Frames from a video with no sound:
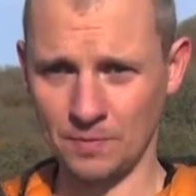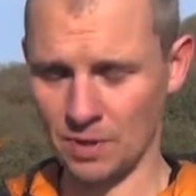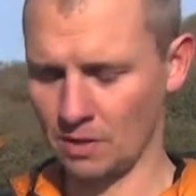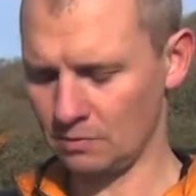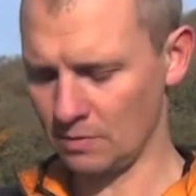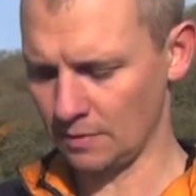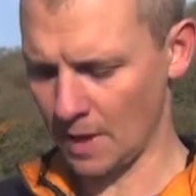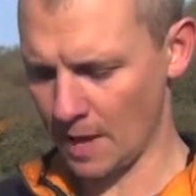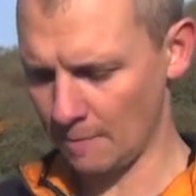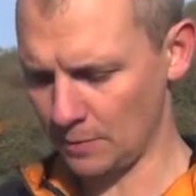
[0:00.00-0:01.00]
so
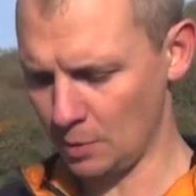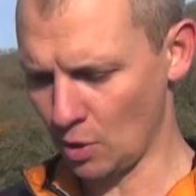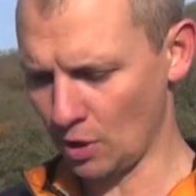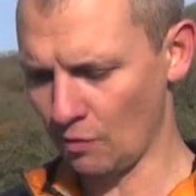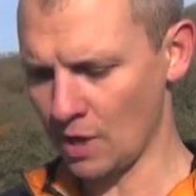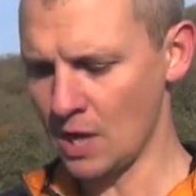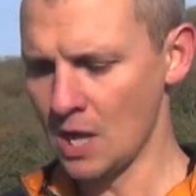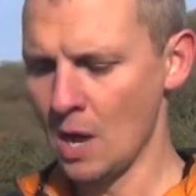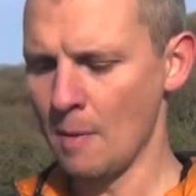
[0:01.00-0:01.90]
mnemonic really,